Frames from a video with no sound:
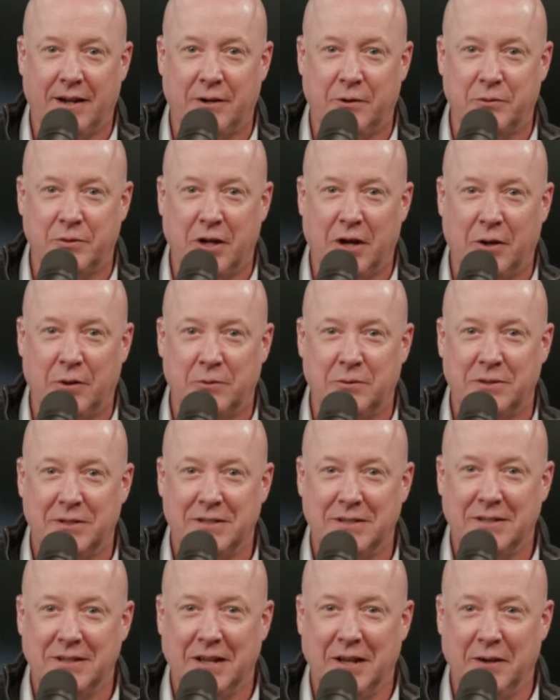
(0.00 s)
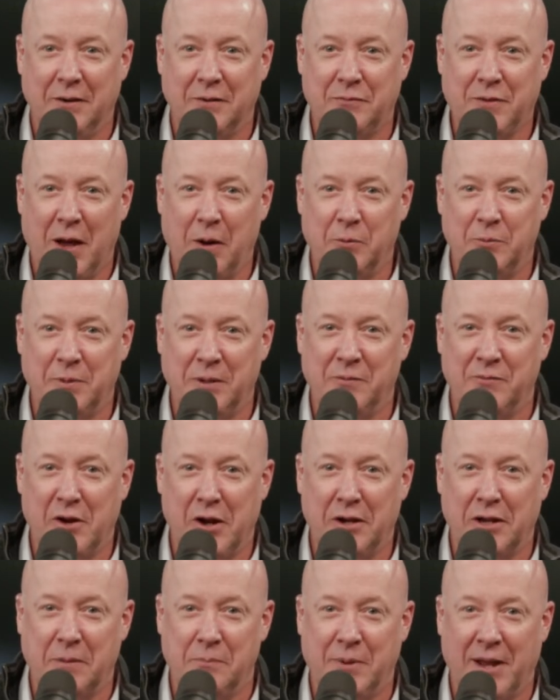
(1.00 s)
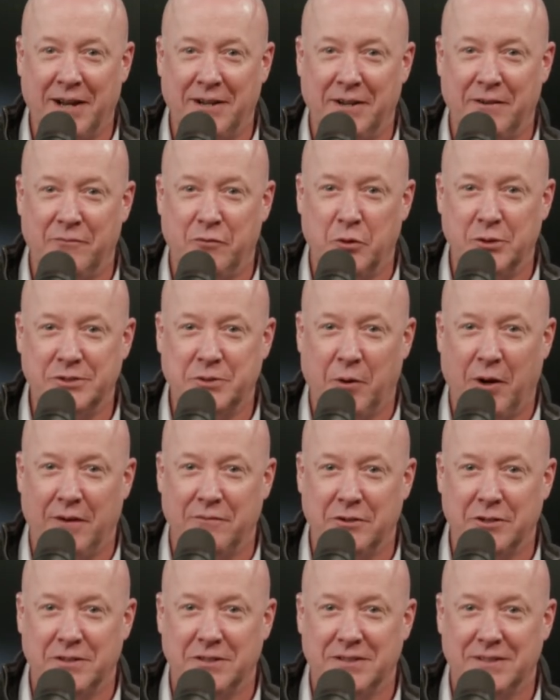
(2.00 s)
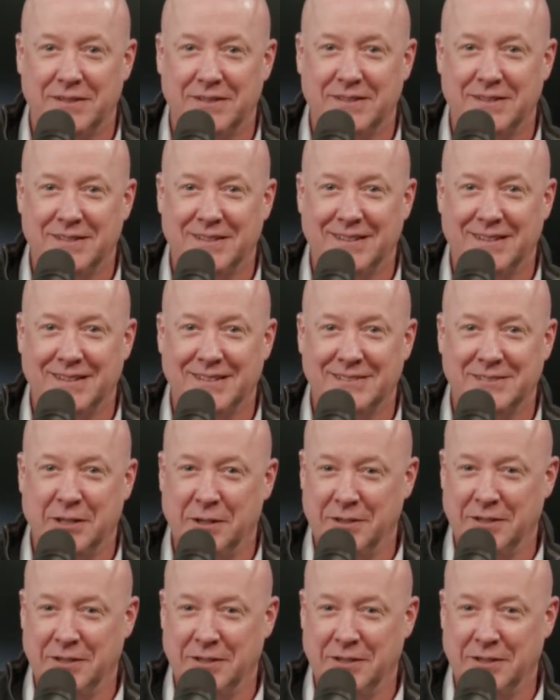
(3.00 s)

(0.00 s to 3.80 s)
I don't know if that would be very competitive whatsoever. What